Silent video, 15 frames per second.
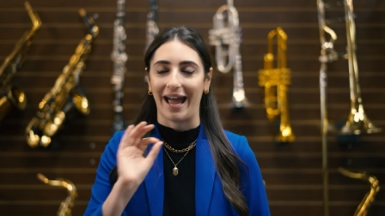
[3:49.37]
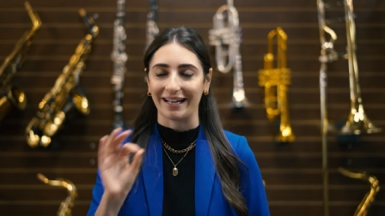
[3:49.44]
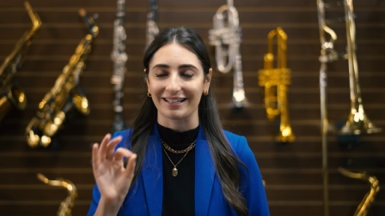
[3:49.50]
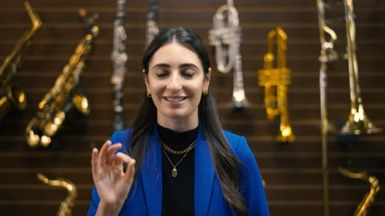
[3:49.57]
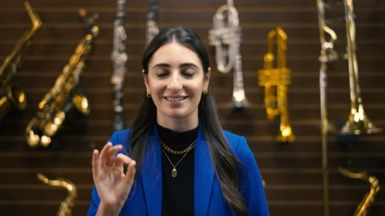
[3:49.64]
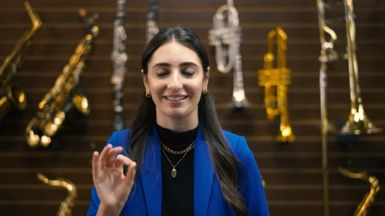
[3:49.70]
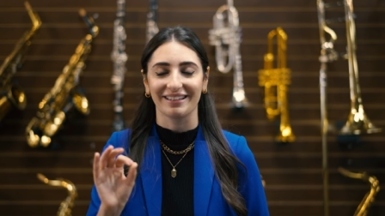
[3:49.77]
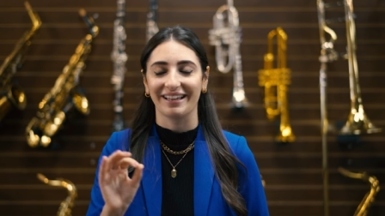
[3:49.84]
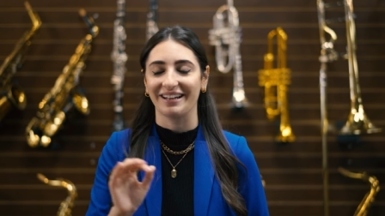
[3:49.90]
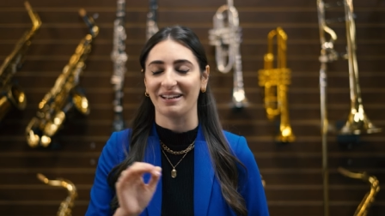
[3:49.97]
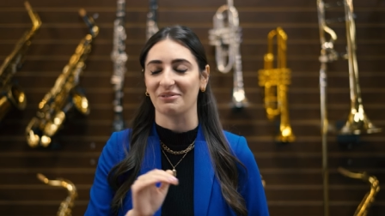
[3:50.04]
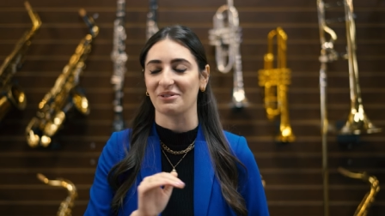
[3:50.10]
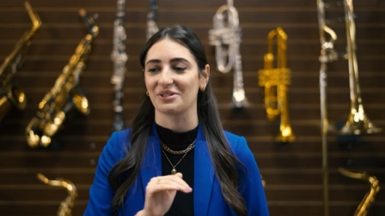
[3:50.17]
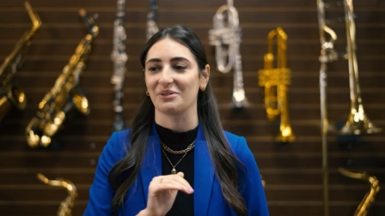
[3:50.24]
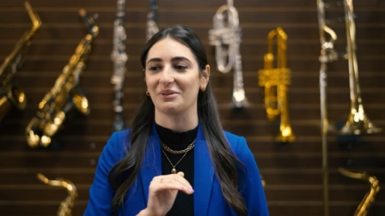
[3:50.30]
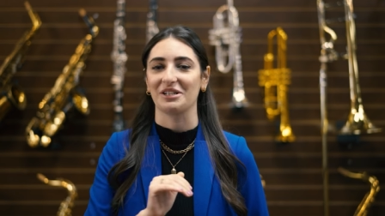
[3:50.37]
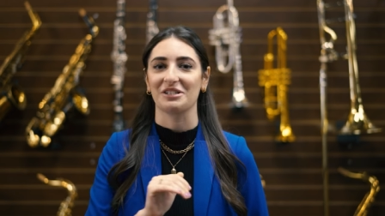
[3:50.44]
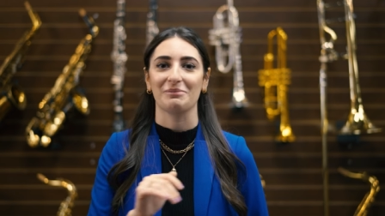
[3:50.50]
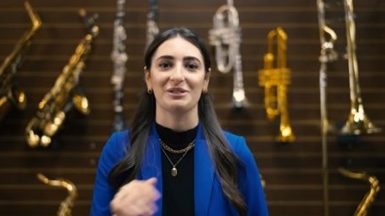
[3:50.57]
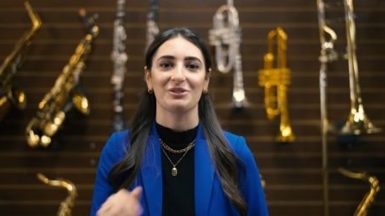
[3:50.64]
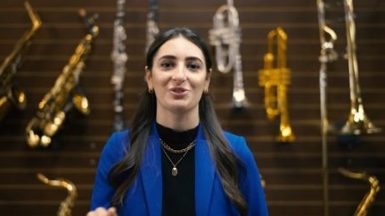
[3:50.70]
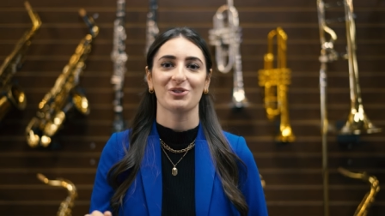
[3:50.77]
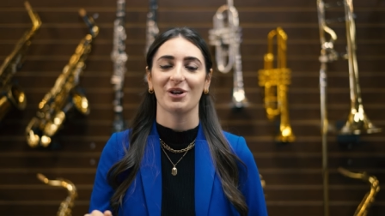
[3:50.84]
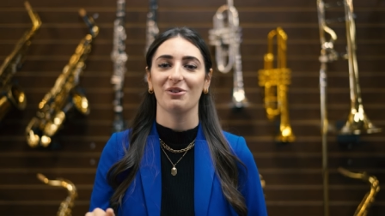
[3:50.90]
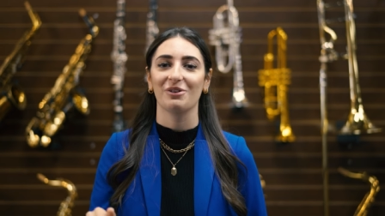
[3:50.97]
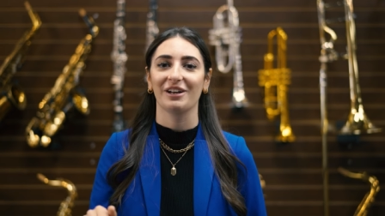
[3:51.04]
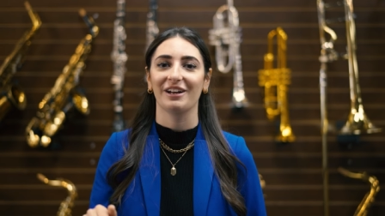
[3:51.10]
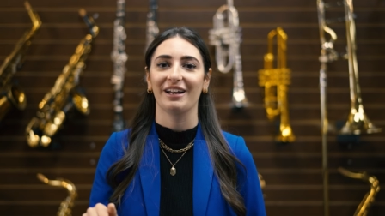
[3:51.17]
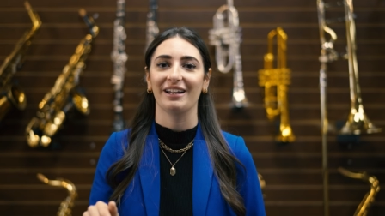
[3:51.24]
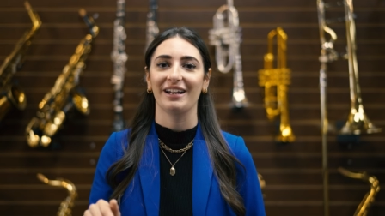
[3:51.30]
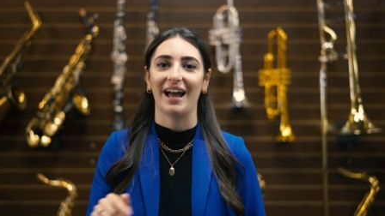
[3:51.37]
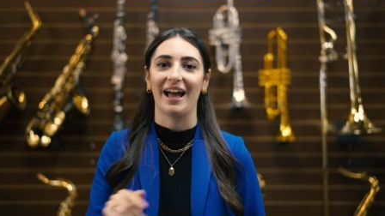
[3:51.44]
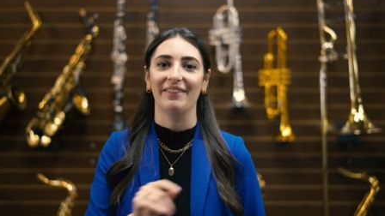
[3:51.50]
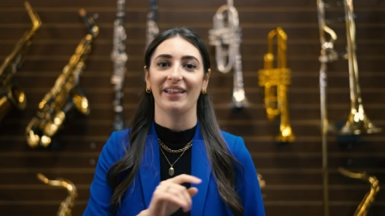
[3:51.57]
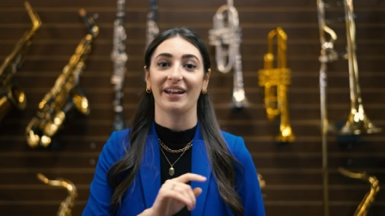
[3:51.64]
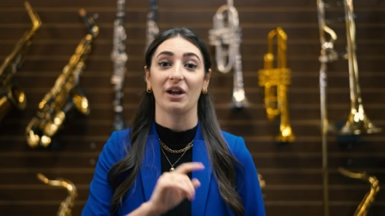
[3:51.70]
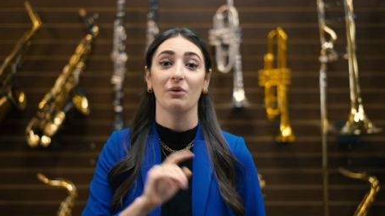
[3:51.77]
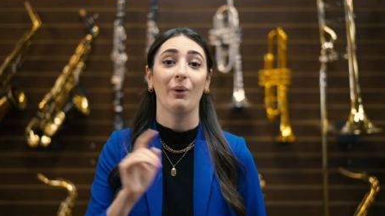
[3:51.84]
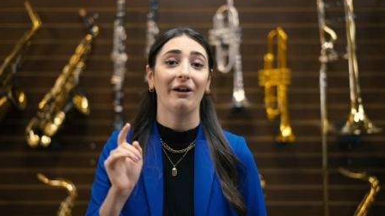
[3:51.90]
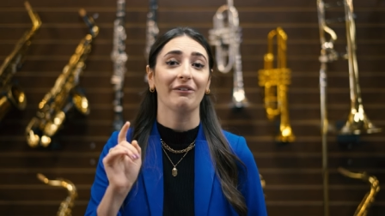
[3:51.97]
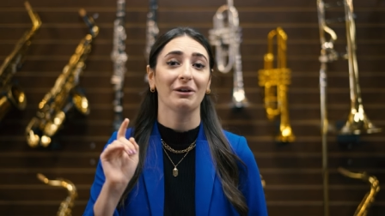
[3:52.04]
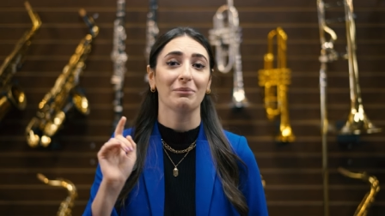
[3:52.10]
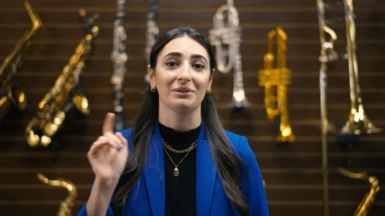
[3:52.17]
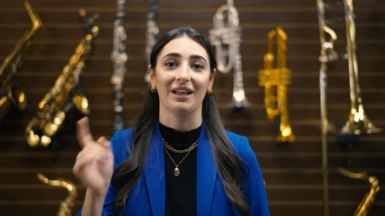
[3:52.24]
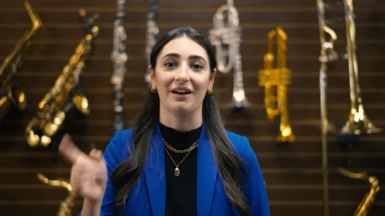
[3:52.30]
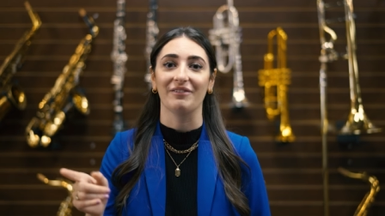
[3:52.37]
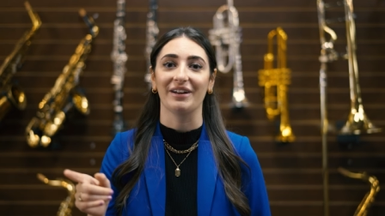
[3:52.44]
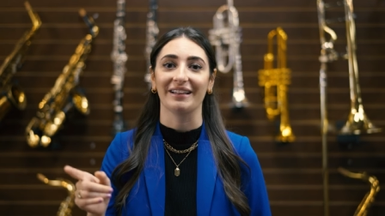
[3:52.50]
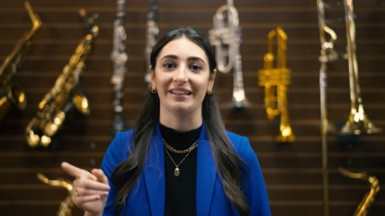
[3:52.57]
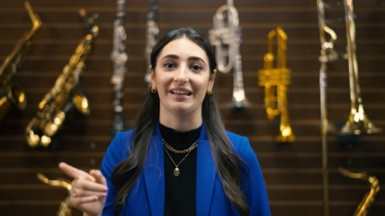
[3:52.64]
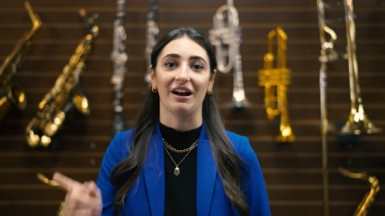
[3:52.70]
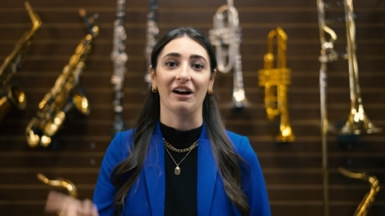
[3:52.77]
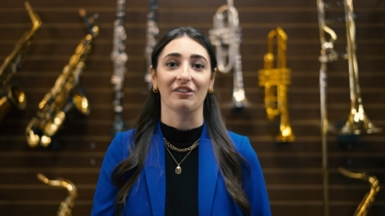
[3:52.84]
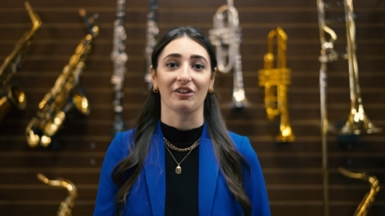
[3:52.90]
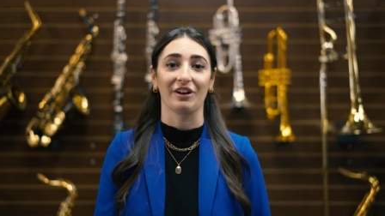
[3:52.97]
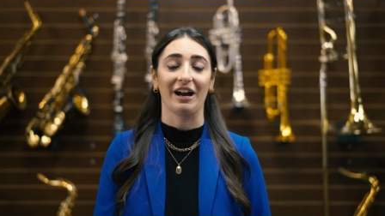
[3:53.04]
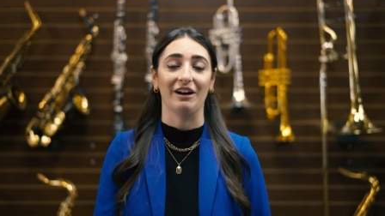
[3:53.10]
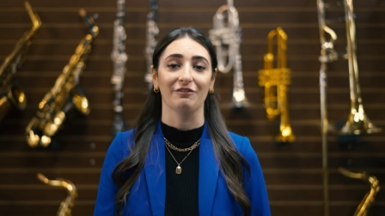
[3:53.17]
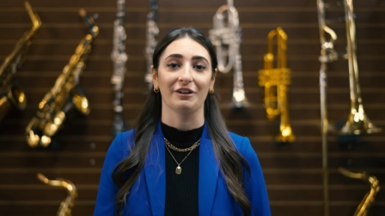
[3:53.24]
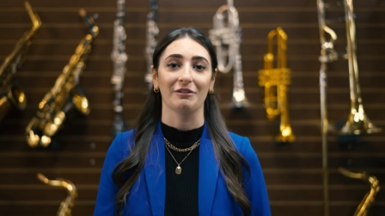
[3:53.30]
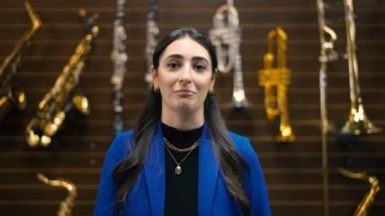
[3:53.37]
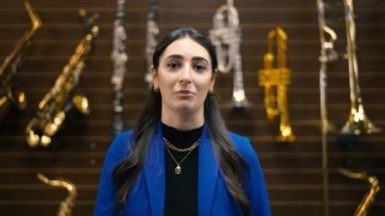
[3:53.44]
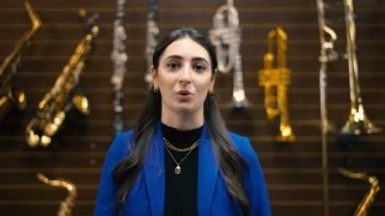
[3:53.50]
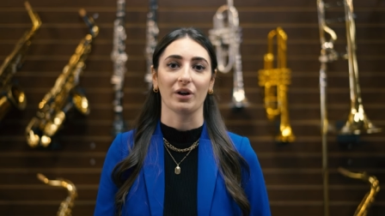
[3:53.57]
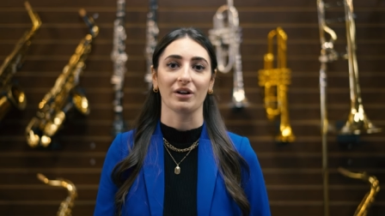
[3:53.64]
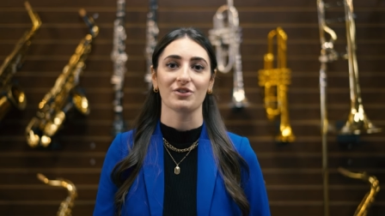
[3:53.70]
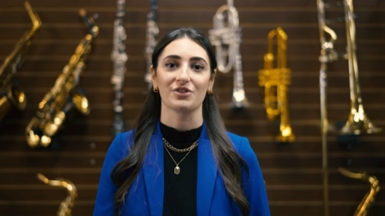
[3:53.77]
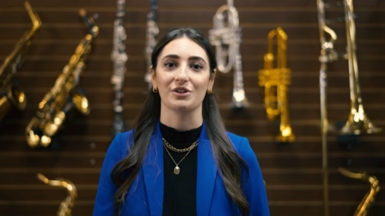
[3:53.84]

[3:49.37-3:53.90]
excellent, it was going to be so good, and then I wound up loving the other outfit more.